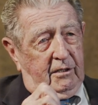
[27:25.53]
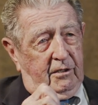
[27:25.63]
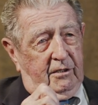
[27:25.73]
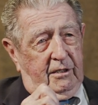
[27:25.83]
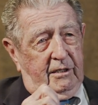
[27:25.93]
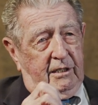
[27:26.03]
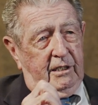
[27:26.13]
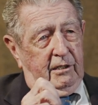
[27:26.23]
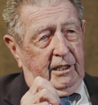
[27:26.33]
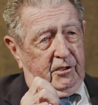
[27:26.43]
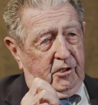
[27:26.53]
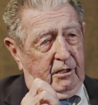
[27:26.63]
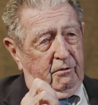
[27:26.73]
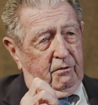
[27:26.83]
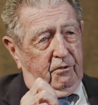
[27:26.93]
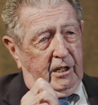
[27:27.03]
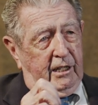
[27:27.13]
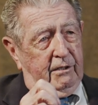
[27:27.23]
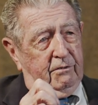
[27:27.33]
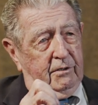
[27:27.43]
on uh, Hill
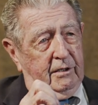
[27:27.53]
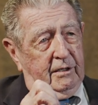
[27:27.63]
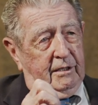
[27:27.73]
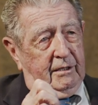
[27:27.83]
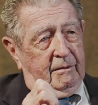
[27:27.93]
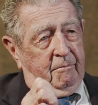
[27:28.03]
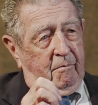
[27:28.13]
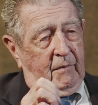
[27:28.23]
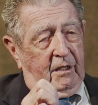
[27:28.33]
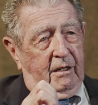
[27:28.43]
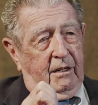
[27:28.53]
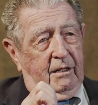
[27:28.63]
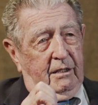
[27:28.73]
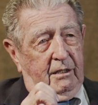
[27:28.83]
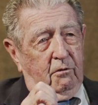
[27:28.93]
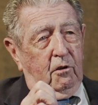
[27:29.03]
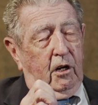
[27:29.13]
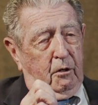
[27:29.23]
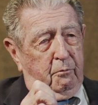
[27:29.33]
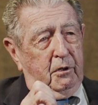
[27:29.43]
875. Uh, there were a
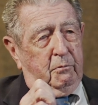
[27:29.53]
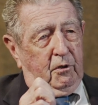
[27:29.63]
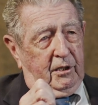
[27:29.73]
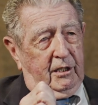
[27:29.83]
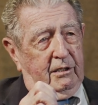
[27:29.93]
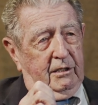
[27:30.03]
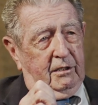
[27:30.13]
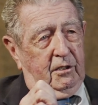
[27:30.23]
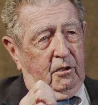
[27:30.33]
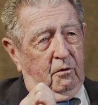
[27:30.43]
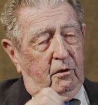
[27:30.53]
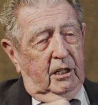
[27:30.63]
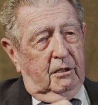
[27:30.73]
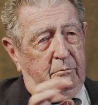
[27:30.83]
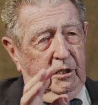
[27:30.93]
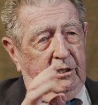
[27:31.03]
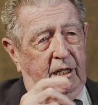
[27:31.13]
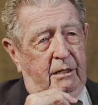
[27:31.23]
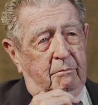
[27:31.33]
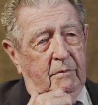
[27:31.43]
lot of people there that, you know, later
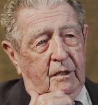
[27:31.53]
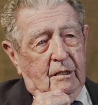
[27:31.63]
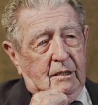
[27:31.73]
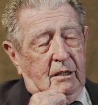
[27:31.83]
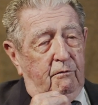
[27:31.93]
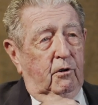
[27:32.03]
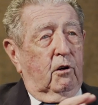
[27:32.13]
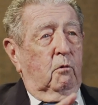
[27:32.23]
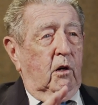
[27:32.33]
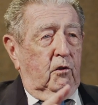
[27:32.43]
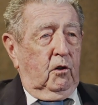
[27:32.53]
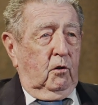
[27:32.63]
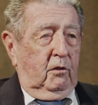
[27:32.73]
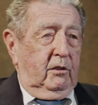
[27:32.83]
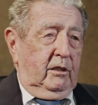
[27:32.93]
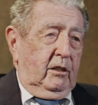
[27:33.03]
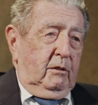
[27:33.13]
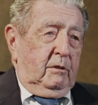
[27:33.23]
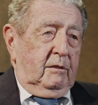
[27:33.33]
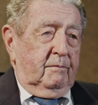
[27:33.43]
became very well known in the
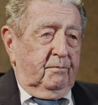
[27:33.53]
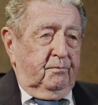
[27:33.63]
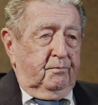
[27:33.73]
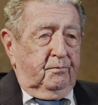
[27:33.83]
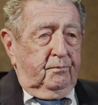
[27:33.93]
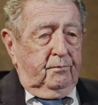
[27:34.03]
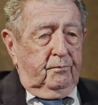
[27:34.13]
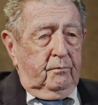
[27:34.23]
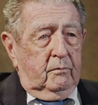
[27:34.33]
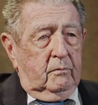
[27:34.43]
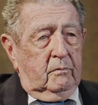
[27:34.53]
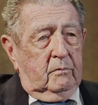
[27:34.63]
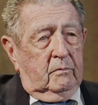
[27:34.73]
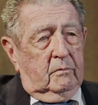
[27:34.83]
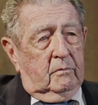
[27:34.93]
Army. Absolutely. It's